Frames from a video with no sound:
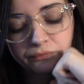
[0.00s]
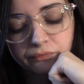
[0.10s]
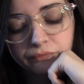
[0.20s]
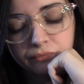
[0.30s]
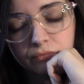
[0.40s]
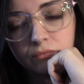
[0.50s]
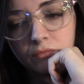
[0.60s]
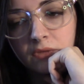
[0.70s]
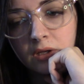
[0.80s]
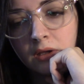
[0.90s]

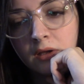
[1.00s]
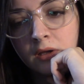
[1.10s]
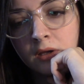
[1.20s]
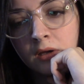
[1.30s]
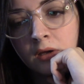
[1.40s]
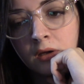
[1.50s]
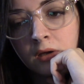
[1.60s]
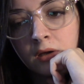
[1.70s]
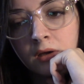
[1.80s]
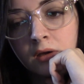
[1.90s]

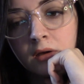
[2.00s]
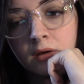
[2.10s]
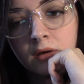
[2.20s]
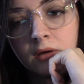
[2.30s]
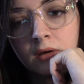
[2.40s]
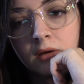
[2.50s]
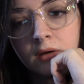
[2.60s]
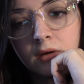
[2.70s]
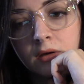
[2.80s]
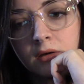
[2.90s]

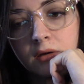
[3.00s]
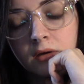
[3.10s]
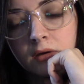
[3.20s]
[no speech]